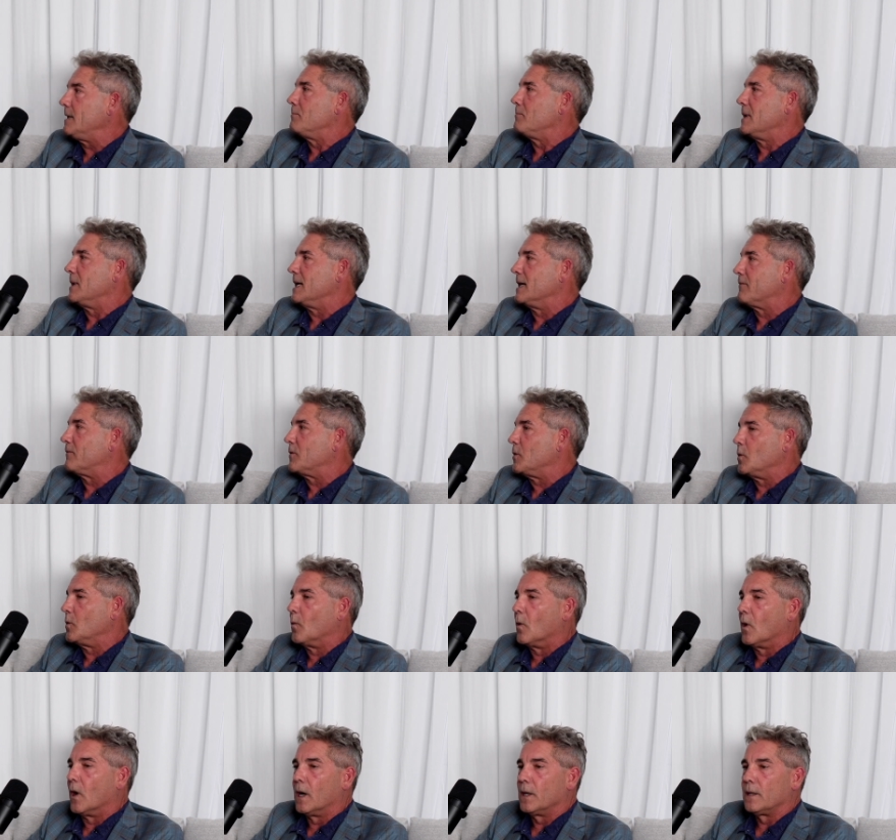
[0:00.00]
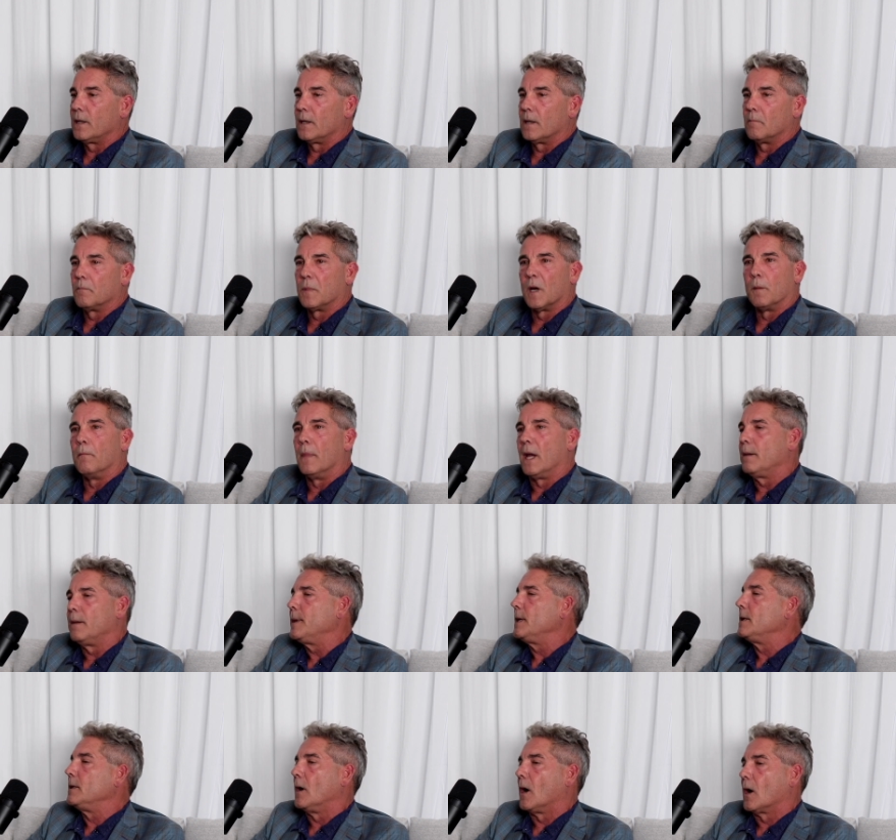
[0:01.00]
me if you want, but maybe
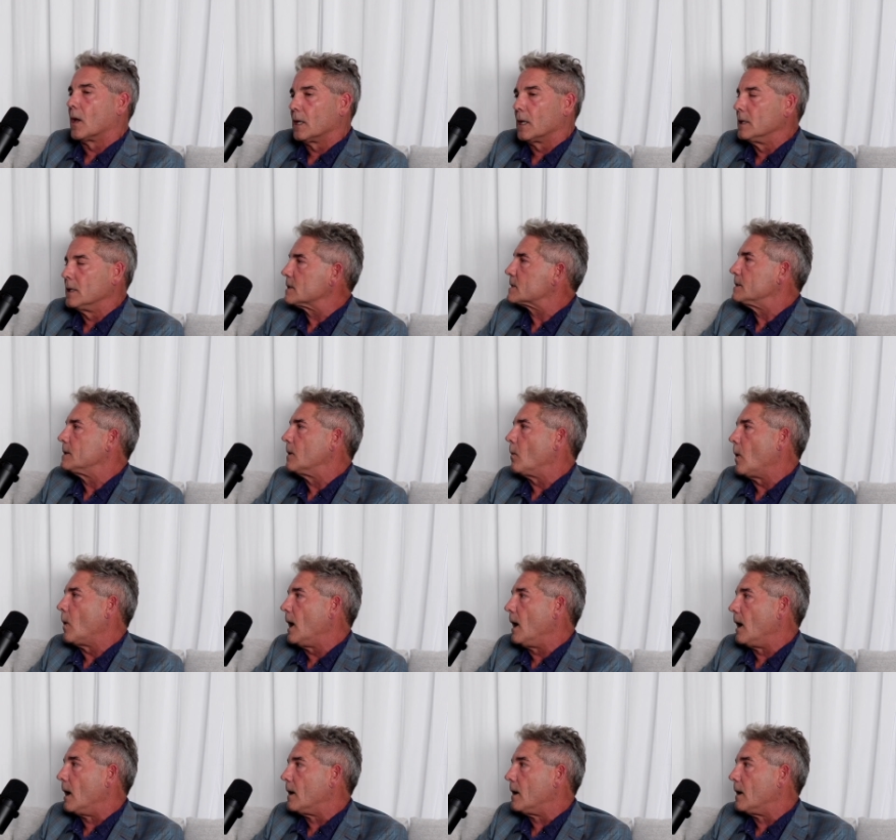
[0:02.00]
you ought to listen to why.